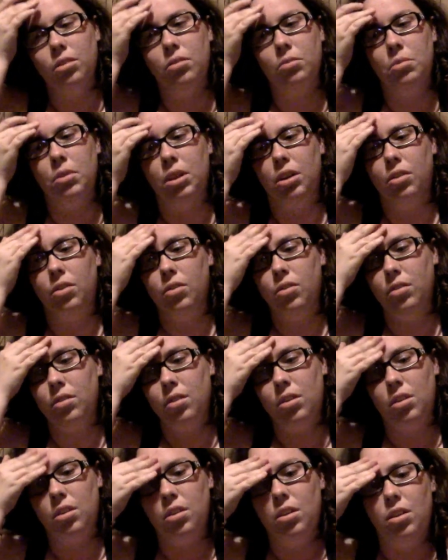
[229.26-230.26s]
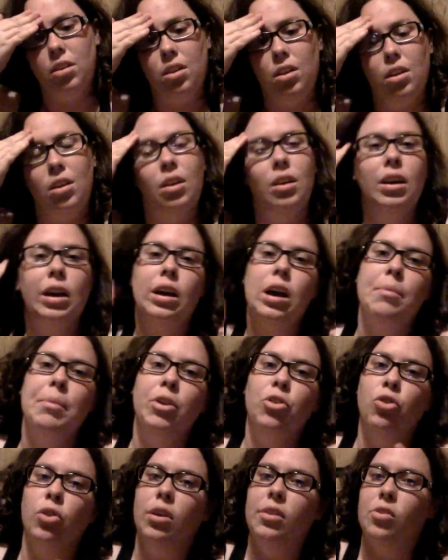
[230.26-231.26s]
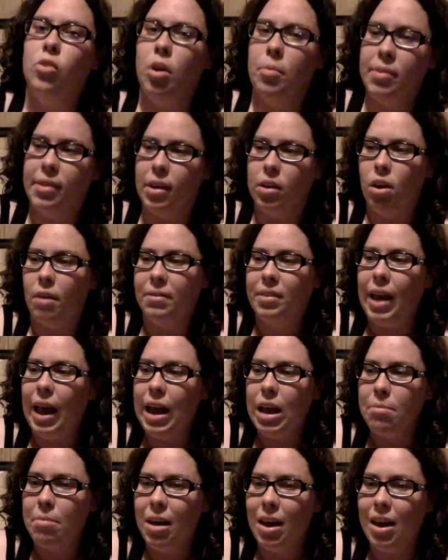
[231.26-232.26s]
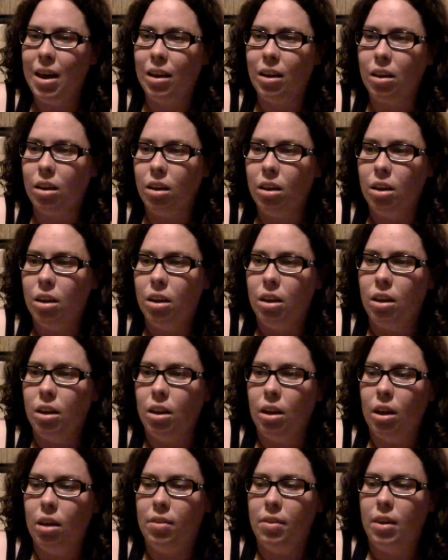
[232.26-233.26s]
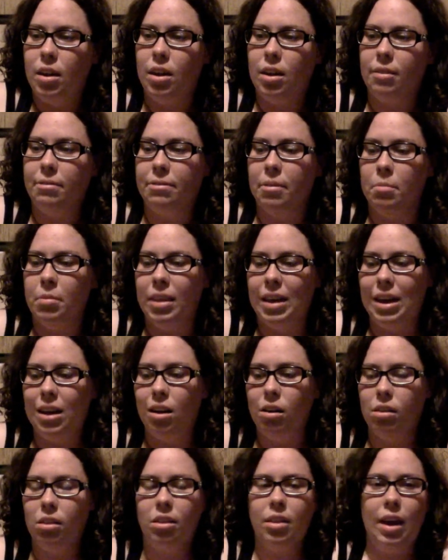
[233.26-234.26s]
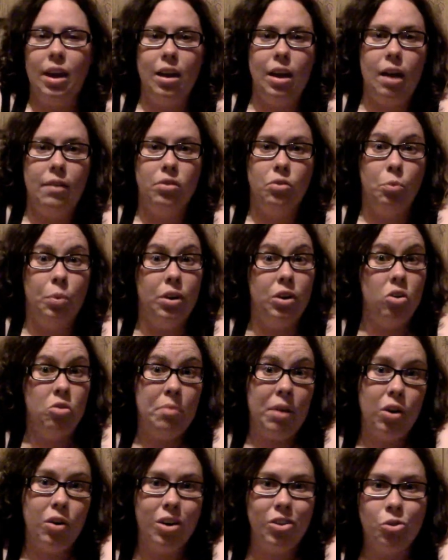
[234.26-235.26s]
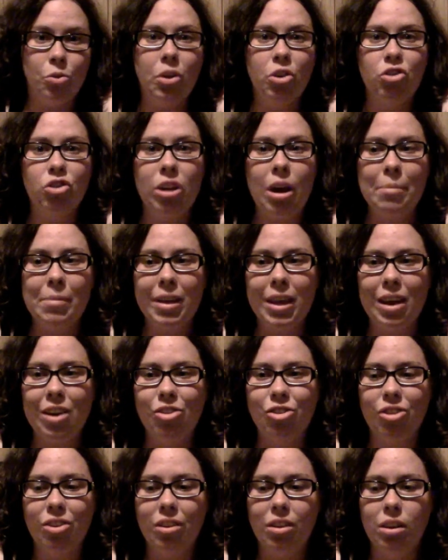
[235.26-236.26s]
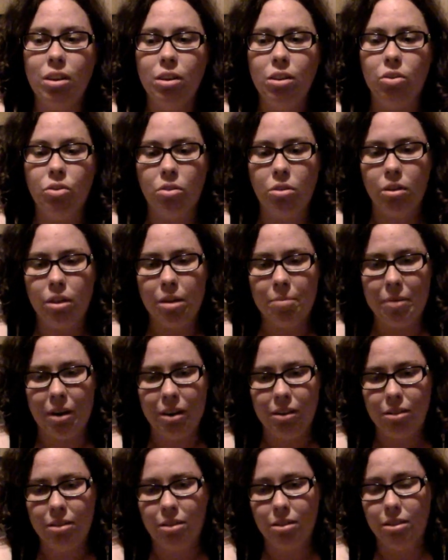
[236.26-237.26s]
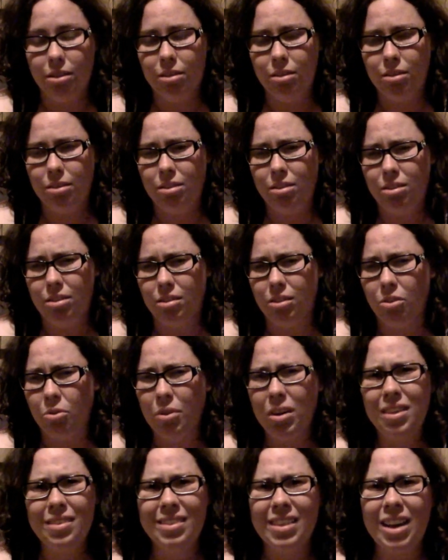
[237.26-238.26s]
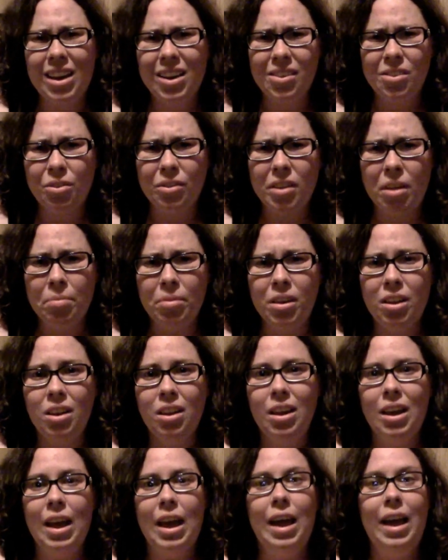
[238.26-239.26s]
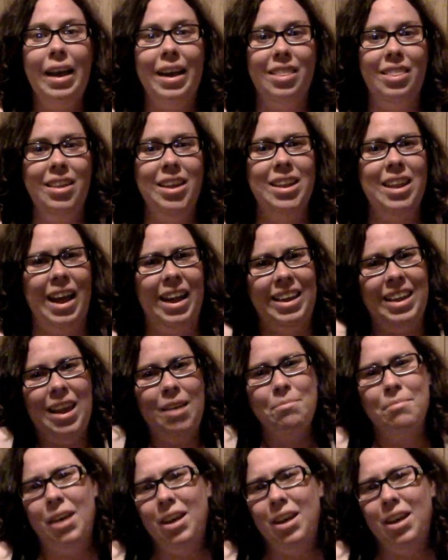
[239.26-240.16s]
What else? I got my transcript sent off to ABAC, and then from there they have to redo my graduation application, get my degree status or something, and then I get